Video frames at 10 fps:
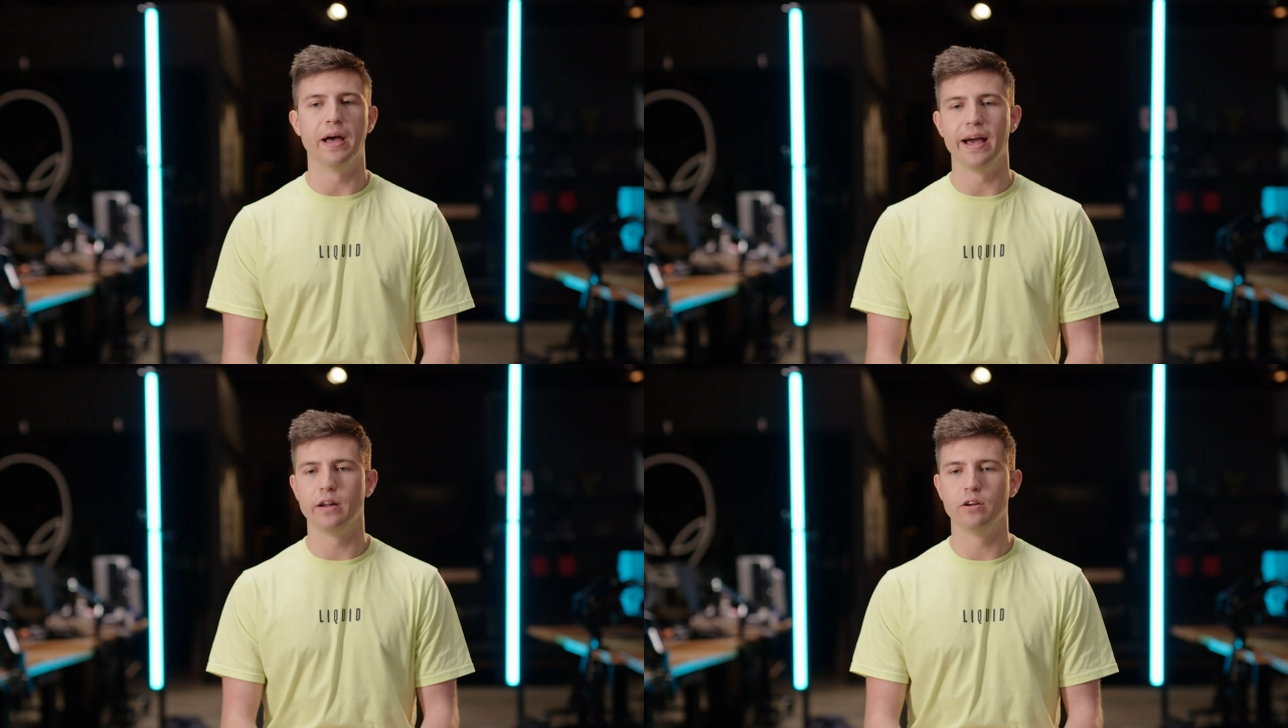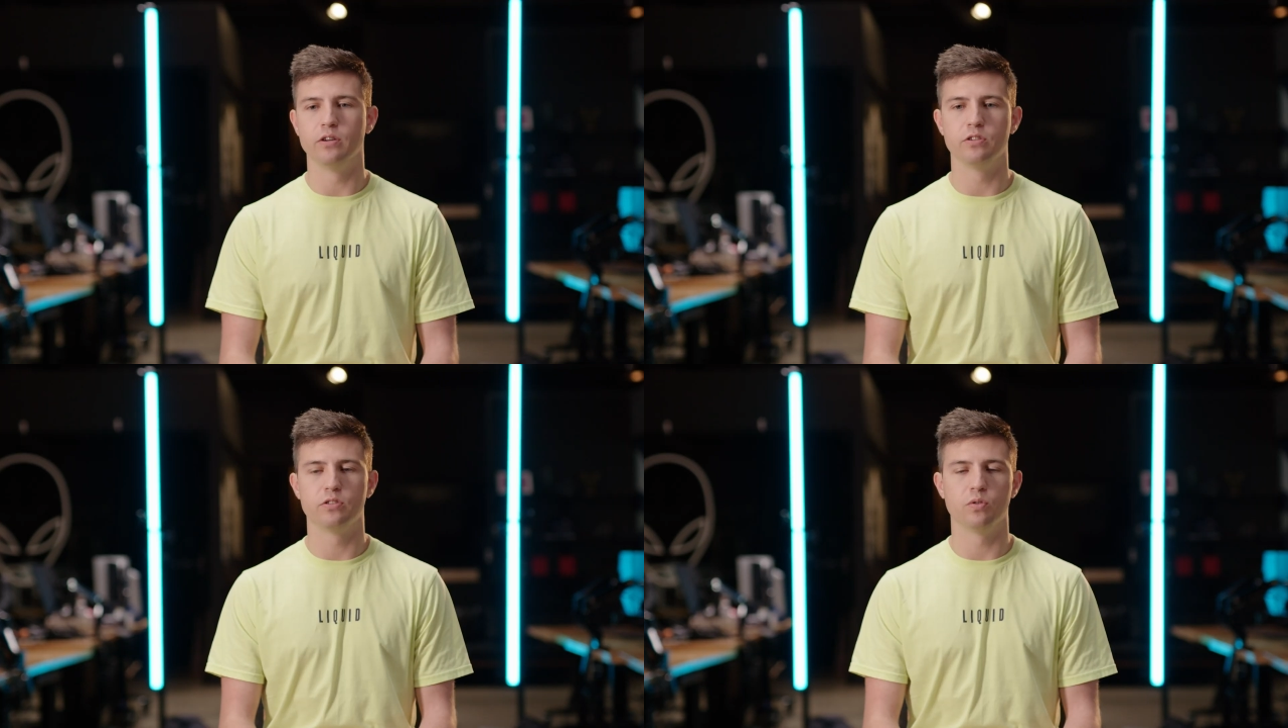
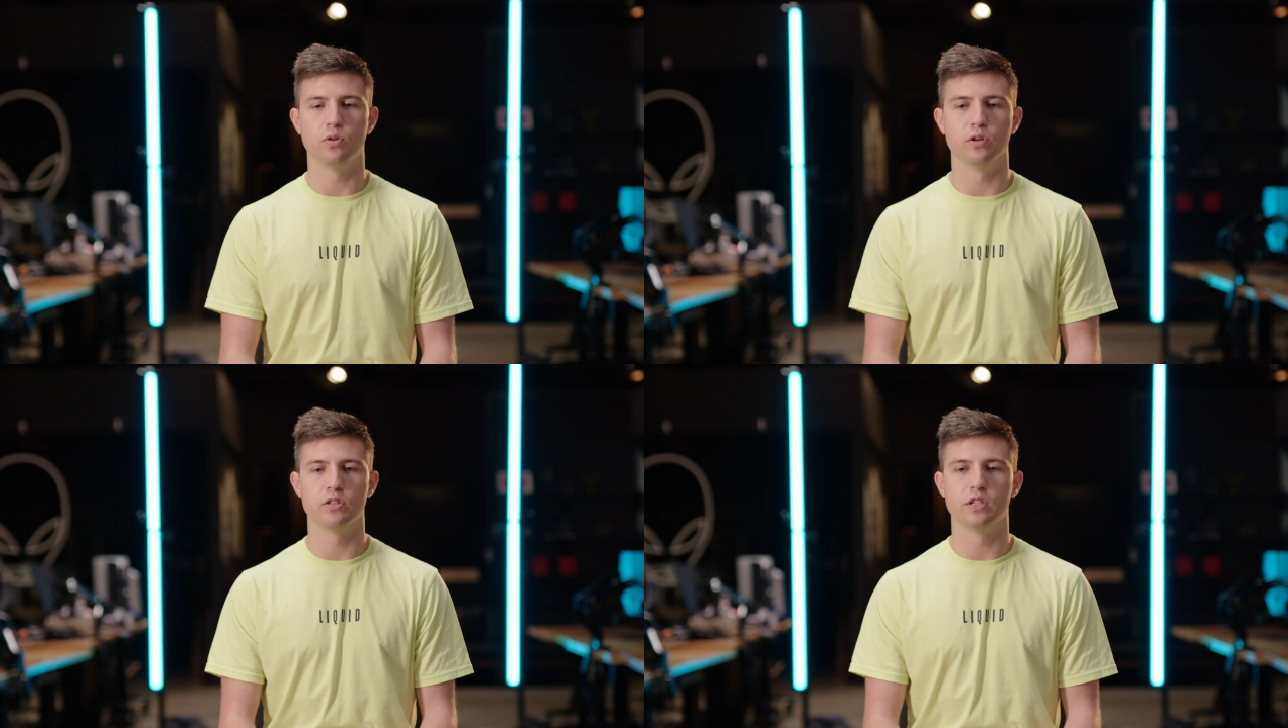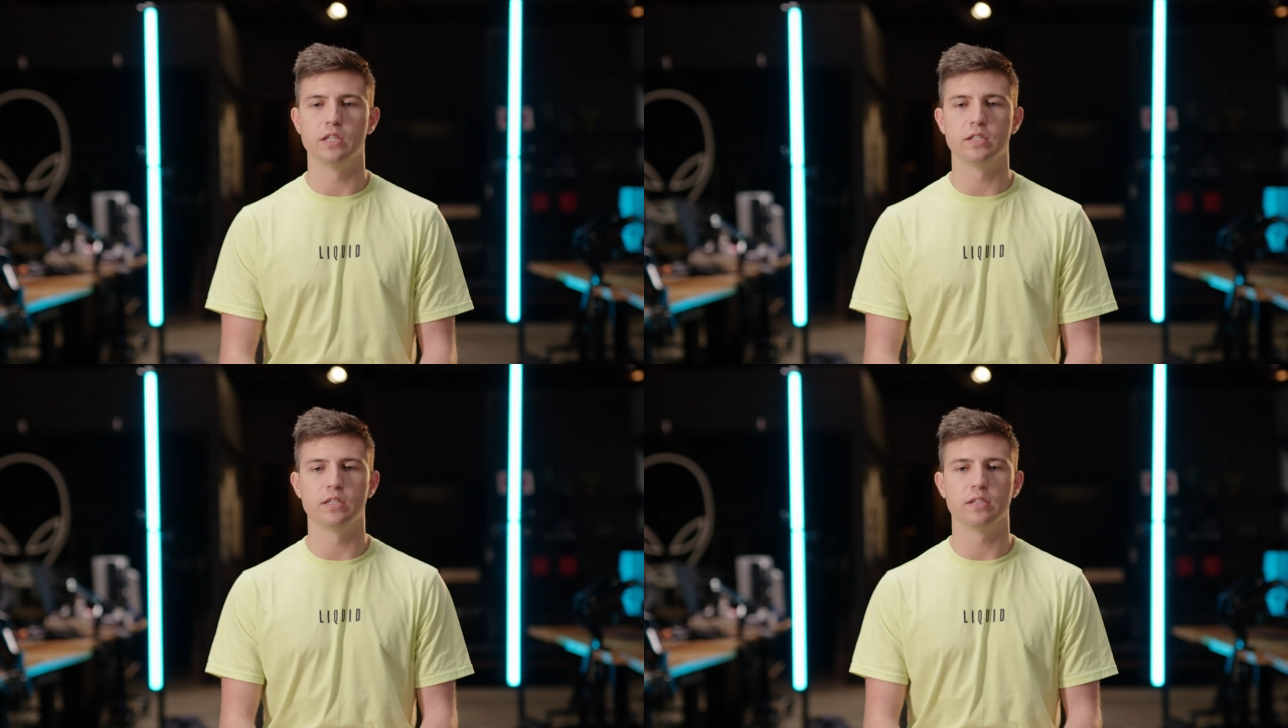patterns or
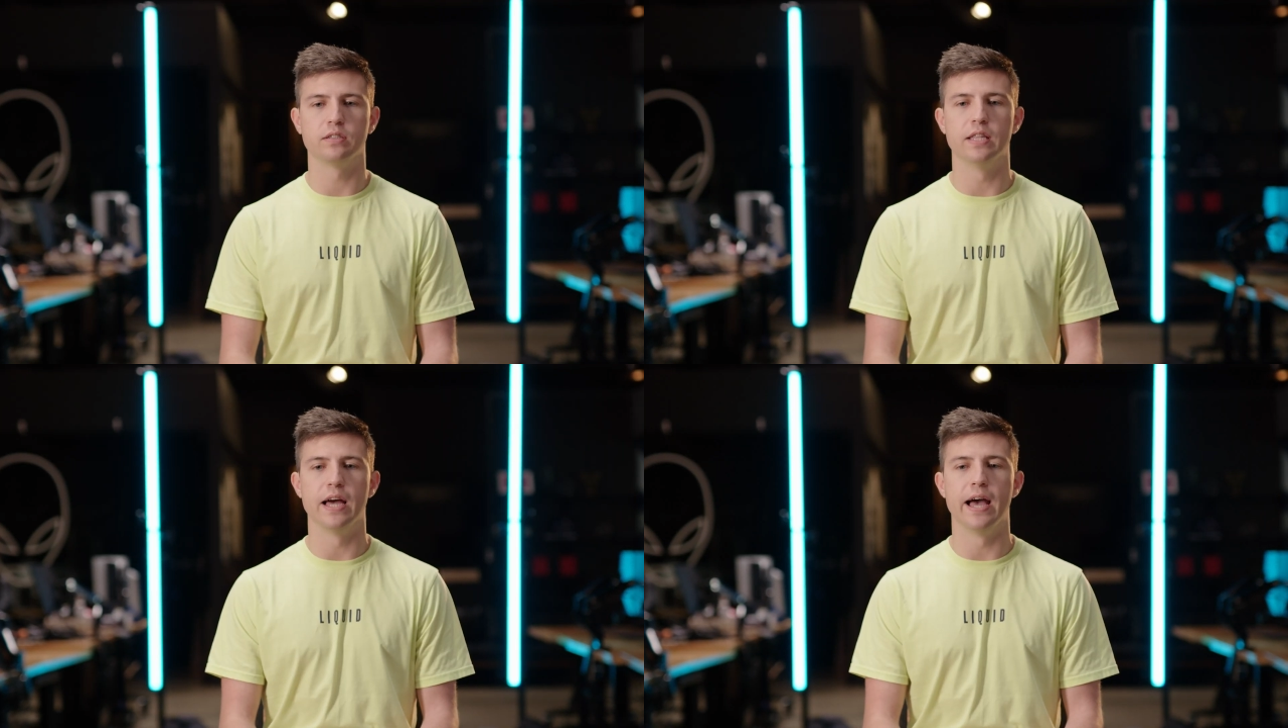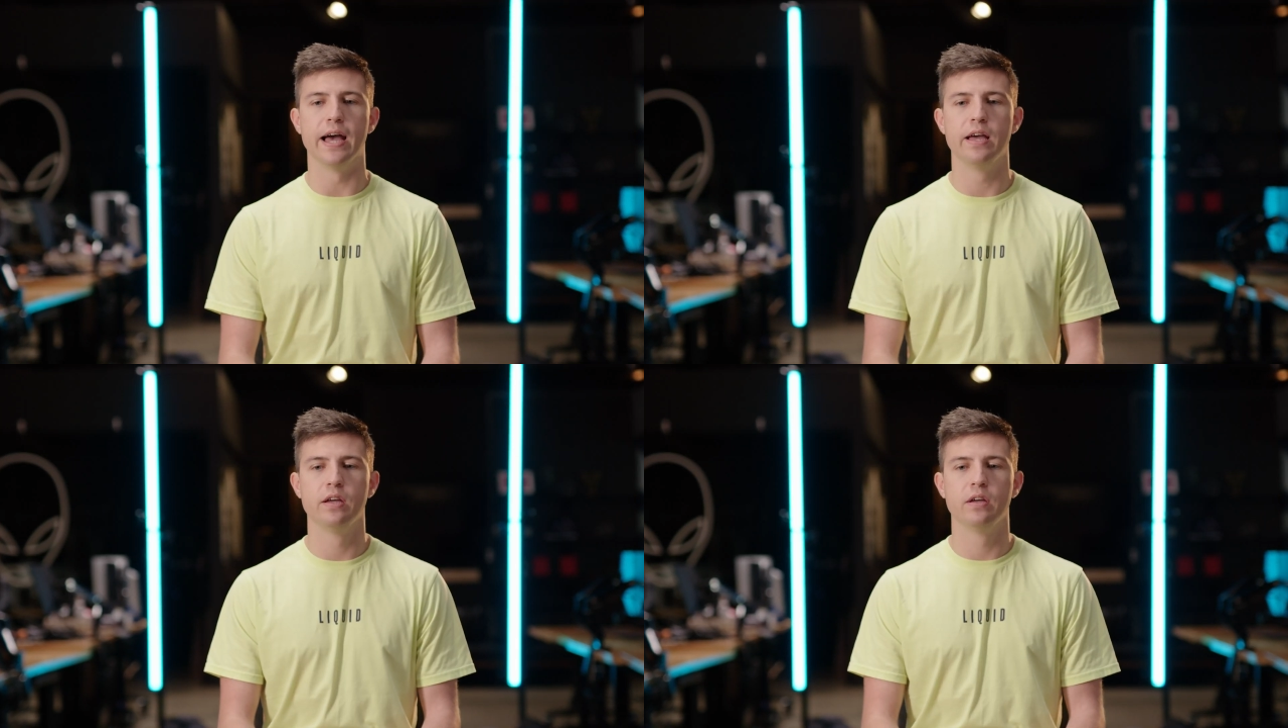statistics that